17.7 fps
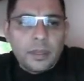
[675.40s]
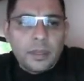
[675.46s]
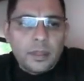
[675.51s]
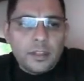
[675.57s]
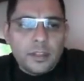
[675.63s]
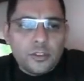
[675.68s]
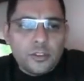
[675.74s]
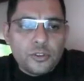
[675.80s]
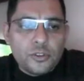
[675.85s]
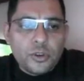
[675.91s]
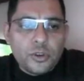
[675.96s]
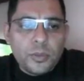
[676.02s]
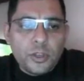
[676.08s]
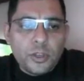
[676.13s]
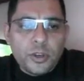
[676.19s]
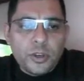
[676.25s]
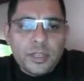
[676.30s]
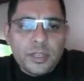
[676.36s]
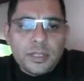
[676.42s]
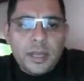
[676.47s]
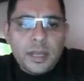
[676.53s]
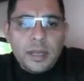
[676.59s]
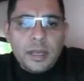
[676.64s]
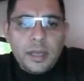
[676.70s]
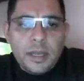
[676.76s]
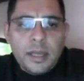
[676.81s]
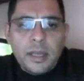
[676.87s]
The determiner is
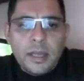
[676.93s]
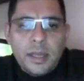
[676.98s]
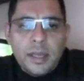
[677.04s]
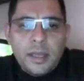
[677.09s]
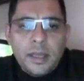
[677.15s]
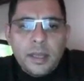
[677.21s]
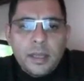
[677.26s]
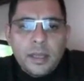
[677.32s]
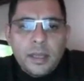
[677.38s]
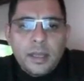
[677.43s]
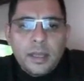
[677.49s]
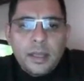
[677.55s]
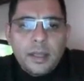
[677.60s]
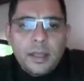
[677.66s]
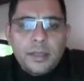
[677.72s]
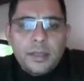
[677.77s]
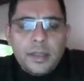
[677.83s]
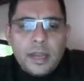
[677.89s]
the